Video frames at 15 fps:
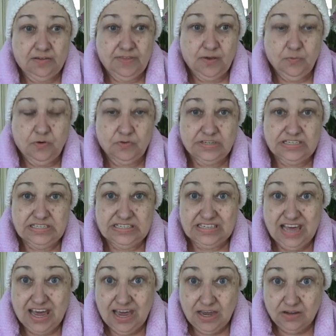They were on
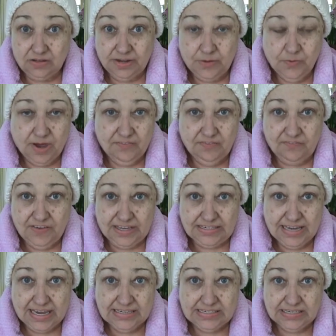sale. They were having
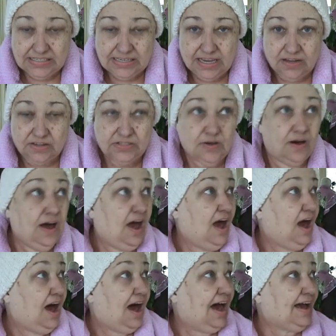fantastic sales. So
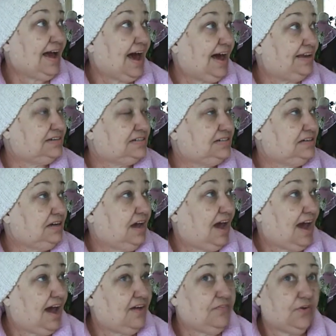I got
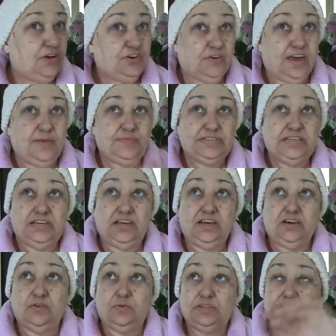ivory drapes in
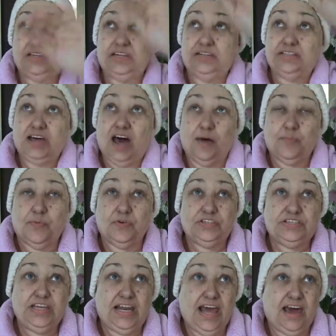here with the little
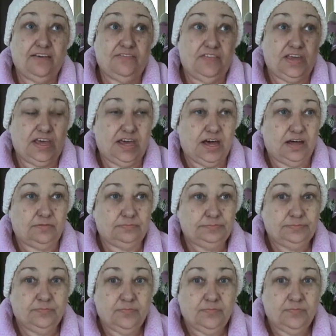toppers that have the